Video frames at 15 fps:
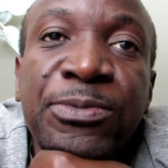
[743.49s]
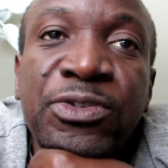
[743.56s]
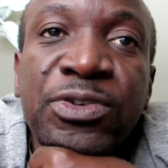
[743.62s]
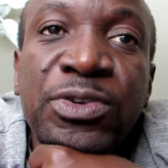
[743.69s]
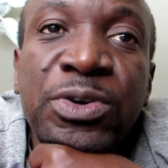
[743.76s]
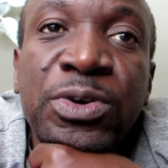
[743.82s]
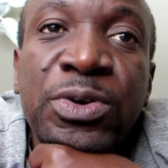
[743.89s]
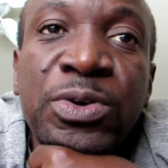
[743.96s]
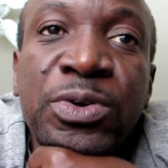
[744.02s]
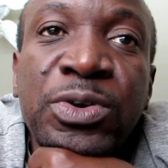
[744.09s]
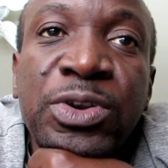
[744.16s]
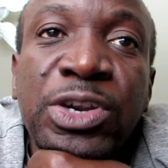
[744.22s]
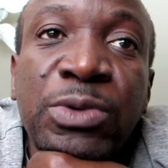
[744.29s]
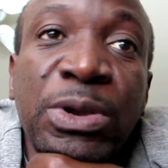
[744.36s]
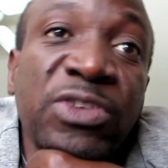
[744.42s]
So
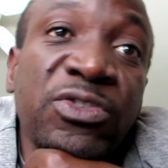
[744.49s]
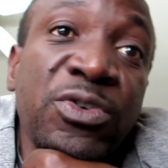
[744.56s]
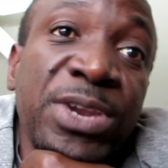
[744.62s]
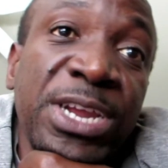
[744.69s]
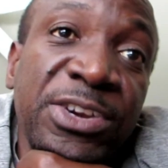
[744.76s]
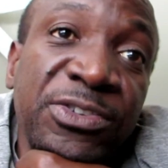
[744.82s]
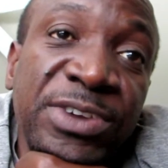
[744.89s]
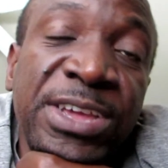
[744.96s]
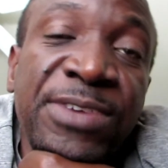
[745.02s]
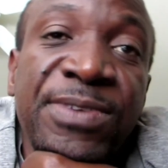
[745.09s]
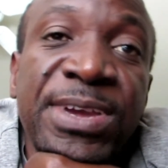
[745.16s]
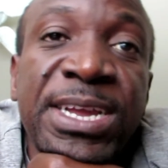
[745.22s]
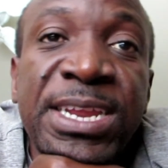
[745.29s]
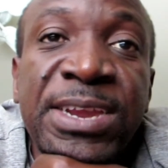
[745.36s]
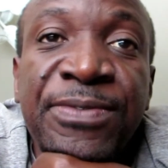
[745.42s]
she was good at
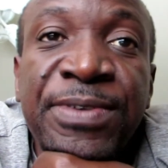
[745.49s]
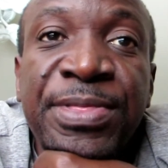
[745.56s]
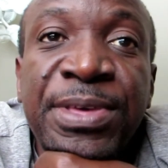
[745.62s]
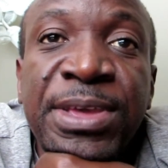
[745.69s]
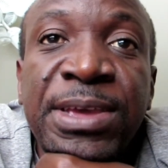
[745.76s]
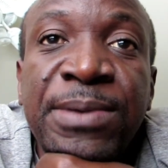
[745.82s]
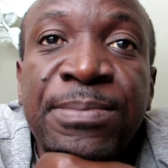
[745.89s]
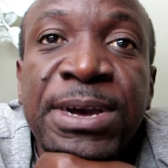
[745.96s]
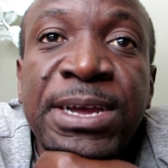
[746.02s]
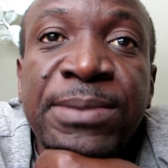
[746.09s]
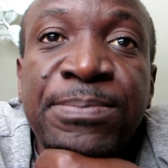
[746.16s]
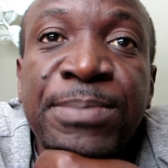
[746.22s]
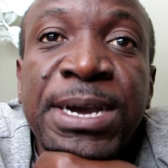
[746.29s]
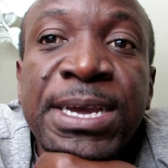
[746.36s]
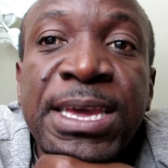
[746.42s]
driving and everything, but
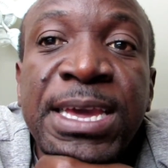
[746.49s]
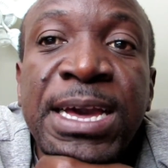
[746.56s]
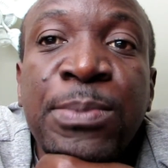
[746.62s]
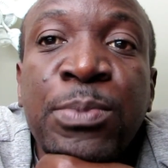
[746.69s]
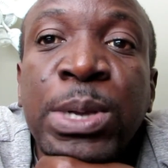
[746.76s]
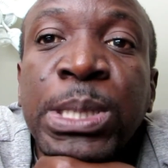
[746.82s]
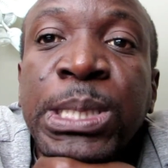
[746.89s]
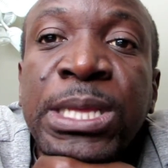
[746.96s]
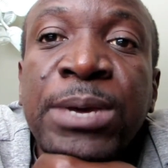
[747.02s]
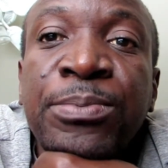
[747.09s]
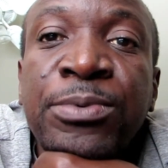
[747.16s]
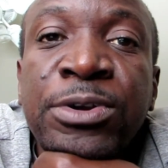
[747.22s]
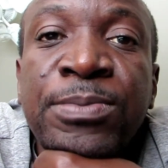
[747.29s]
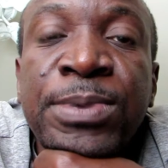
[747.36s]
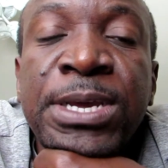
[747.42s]
backing up was the
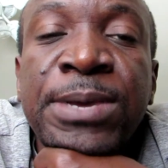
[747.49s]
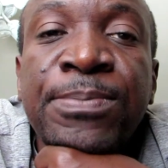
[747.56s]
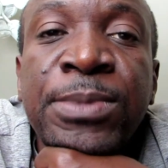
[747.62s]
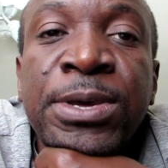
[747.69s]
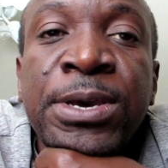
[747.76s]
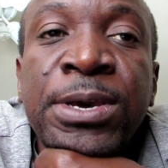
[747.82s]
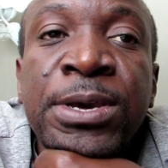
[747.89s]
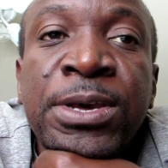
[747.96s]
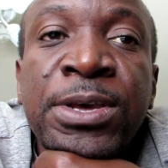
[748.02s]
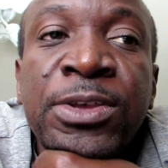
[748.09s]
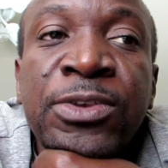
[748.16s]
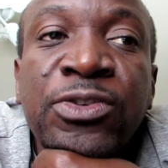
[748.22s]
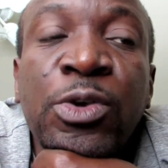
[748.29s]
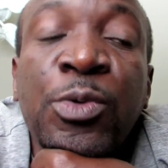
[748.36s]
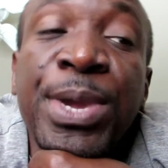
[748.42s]
problem.
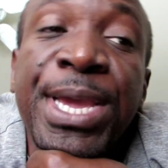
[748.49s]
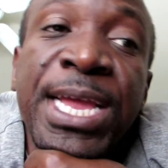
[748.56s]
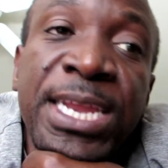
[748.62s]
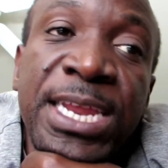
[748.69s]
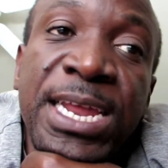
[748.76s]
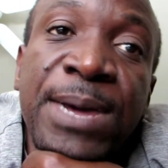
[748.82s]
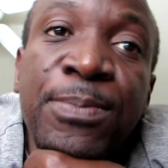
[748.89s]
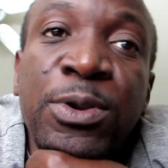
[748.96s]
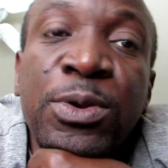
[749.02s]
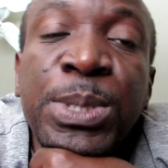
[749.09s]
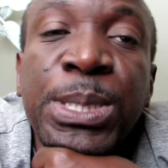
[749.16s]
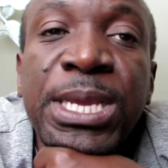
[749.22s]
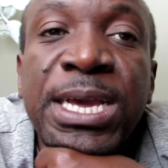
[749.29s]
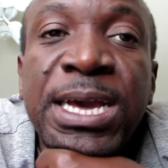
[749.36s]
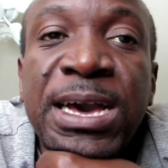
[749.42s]
So we ended up
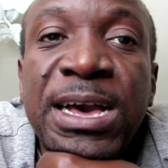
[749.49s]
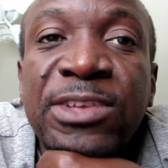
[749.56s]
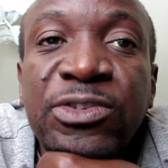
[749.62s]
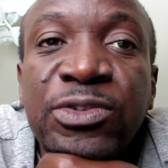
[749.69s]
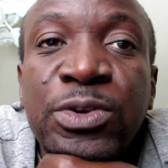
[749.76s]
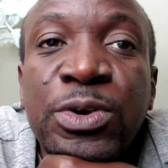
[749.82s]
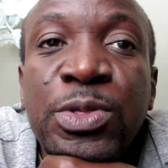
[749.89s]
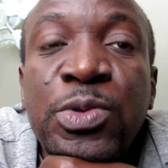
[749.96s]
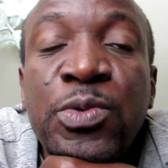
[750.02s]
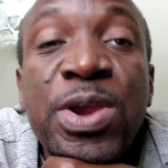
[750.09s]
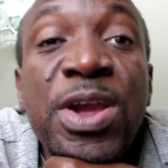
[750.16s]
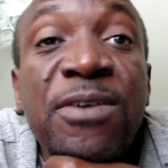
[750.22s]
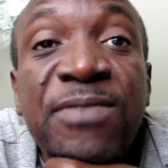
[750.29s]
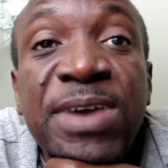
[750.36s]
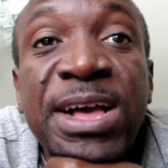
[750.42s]
losing her. So three
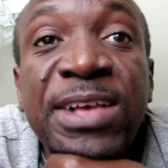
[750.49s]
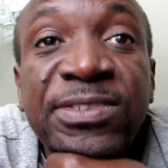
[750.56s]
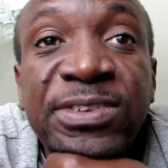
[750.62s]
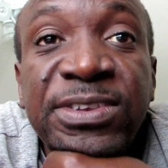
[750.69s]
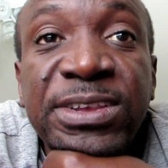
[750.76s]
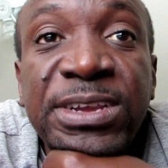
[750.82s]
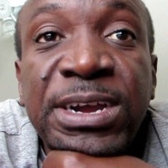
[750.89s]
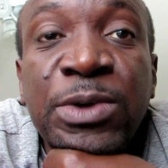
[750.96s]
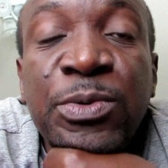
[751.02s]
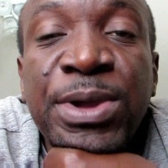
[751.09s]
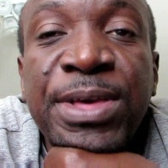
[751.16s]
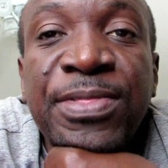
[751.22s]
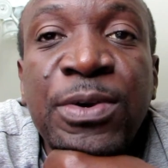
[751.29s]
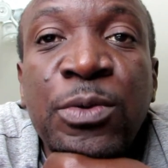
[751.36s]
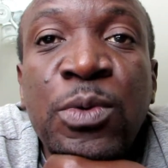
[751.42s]
of us uh,
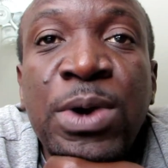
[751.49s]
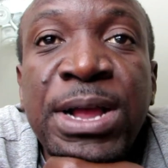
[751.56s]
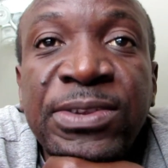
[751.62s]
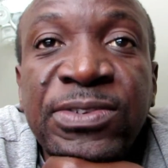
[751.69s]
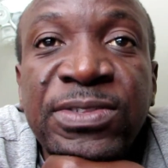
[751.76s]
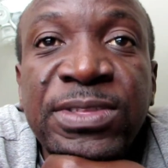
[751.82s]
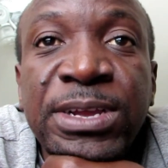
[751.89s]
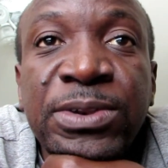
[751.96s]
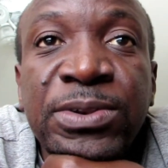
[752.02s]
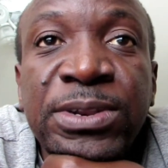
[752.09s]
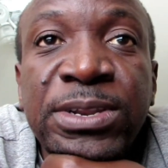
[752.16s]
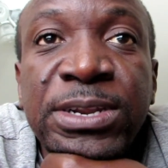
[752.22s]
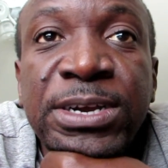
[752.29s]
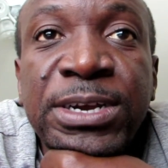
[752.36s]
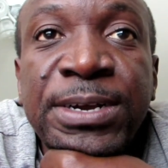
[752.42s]
were the ones that
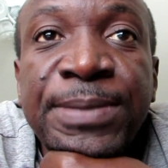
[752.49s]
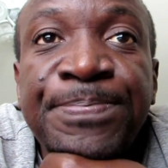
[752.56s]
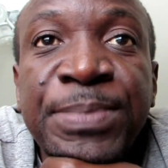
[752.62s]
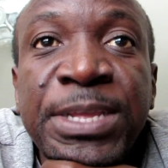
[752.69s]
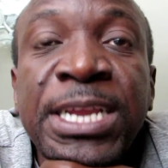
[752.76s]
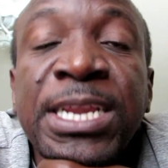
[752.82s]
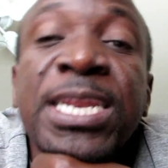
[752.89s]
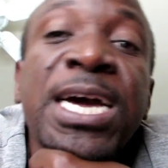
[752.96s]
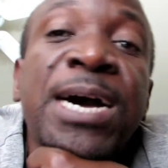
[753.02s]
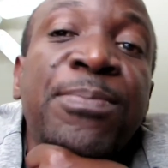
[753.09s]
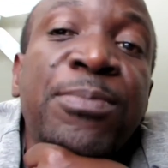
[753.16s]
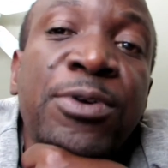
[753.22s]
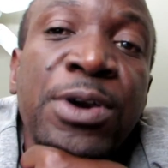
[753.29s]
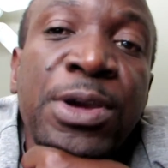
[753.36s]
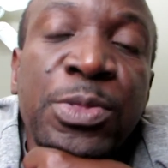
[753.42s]
um, ended
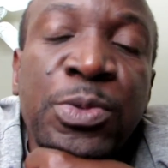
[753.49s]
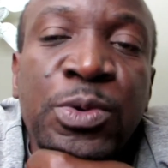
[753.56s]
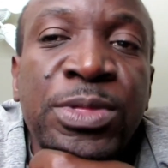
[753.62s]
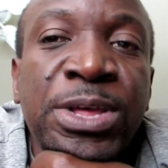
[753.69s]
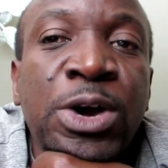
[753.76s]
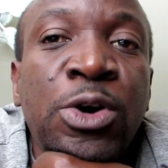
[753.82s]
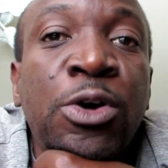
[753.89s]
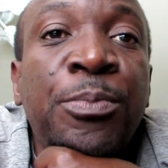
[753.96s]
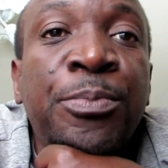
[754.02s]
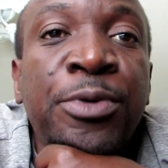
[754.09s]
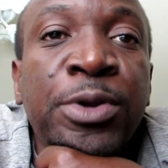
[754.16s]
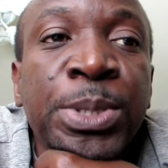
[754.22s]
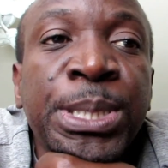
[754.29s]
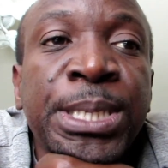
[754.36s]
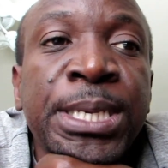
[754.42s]
up going through the whole
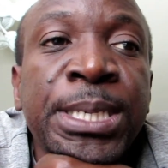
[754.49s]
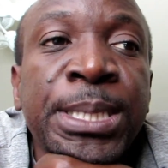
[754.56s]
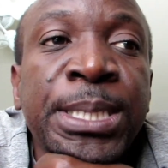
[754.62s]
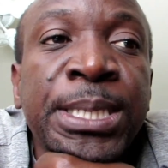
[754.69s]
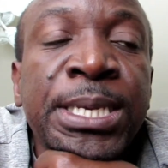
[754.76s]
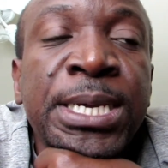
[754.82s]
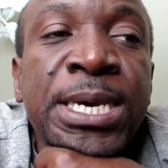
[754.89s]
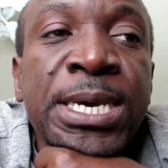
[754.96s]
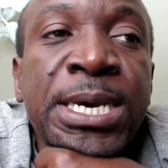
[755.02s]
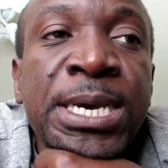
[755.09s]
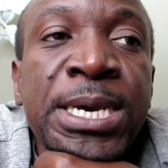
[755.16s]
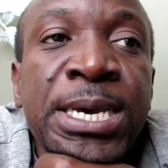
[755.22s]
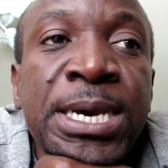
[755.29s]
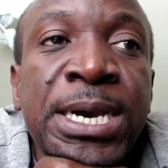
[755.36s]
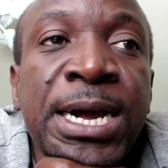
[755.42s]
process
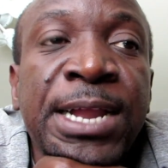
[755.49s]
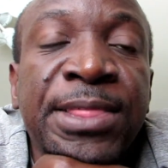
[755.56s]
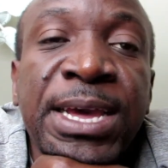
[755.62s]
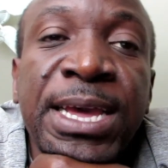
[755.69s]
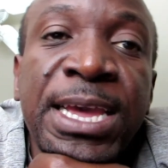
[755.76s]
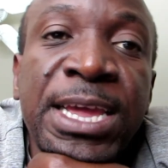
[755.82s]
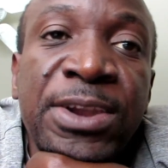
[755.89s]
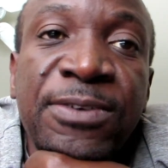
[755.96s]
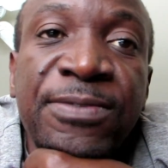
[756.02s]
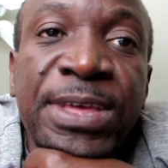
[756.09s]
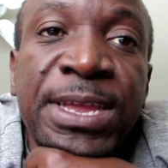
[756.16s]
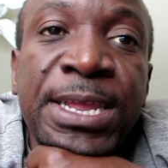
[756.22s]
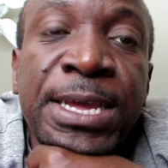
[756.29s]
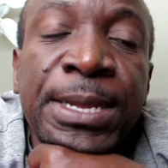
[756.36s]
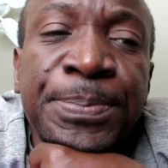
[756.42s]
at the end of
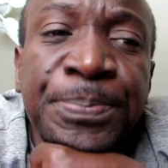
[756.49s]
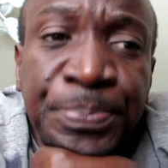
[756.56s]
the day.